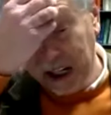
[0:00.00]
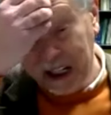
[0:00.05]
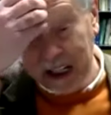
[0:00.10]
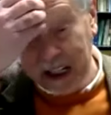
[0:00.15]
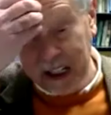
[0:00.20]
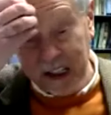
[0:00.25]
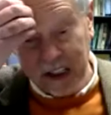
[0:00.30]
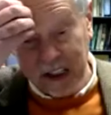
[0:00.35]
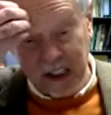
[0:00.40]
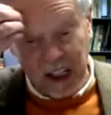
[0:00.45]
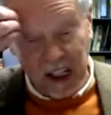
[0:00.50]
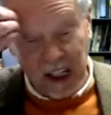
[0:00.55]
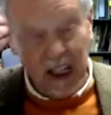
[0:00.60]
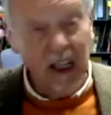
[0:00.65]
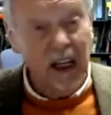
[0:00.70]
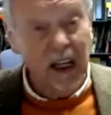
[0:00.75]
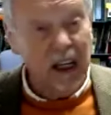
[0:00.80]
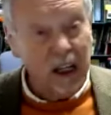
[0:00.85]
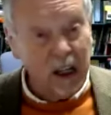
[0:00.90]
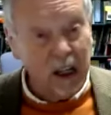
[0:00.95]
is
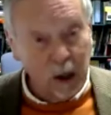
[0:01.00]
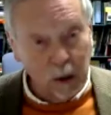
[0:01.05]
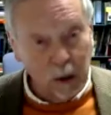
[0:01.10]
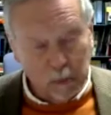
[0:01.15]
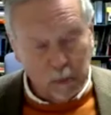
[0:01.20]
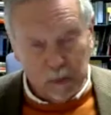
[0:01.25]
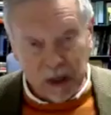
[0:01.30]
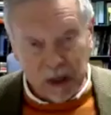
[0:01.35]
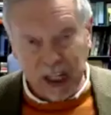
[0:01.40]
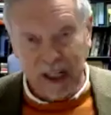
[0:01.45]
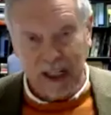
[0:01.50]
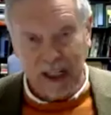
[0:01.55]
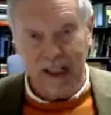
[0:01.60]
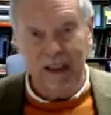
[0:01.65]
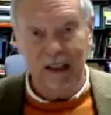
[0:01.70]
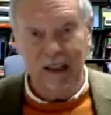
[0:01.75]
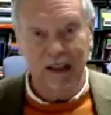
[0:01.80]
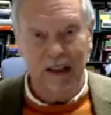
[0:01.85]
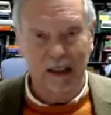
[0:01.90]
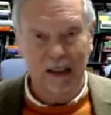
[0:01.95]
committed